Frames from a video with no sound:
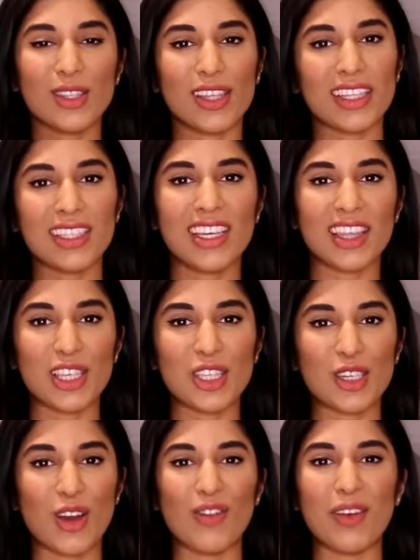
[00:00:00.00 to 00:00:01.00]
so let's hit the
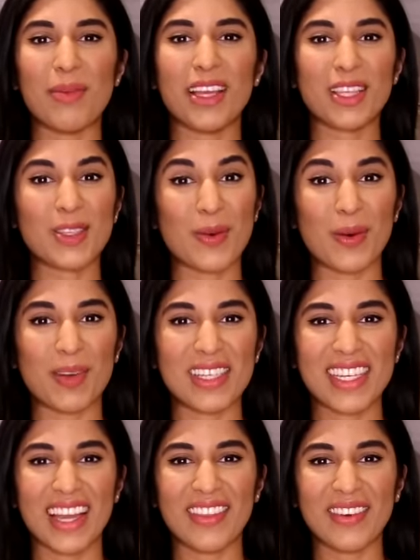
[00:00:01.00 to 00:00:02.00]
stove and make this korma
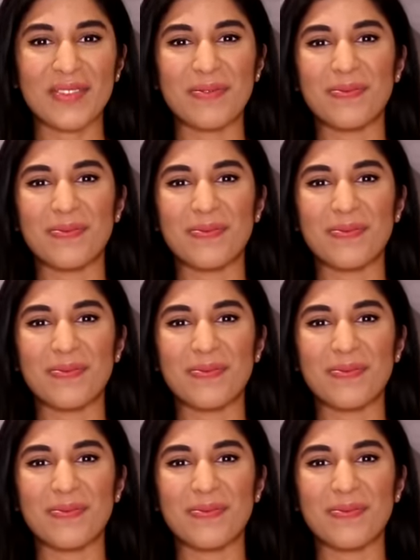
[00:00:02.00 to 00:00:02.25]
together.